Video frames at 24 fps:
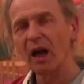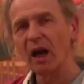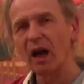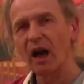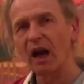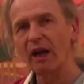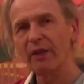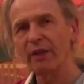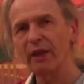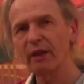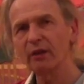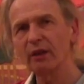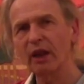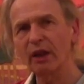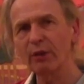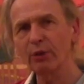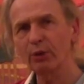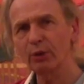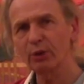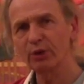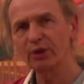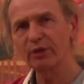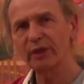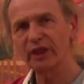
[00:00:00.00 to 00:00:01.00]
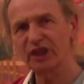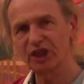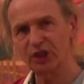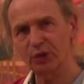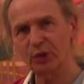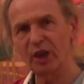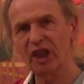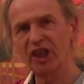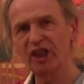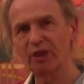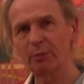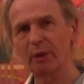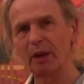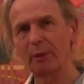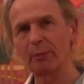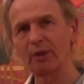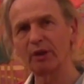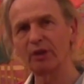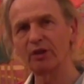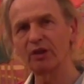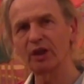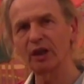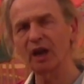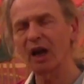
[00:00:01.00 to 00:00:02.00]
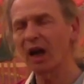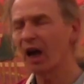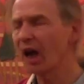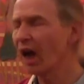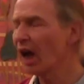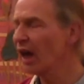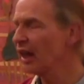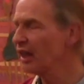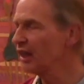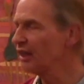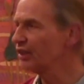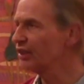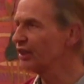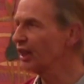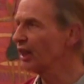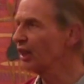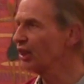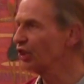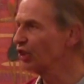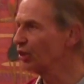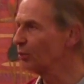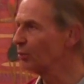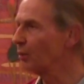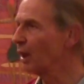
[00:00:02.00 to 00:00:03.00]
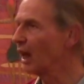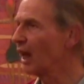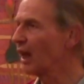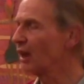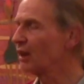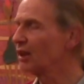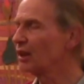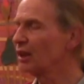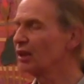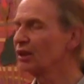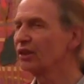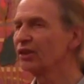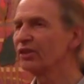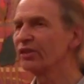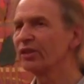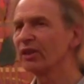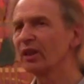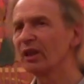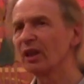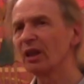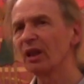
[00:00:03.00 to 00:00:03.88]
I thought he was a very strange man, but he was a highly intelligent man, and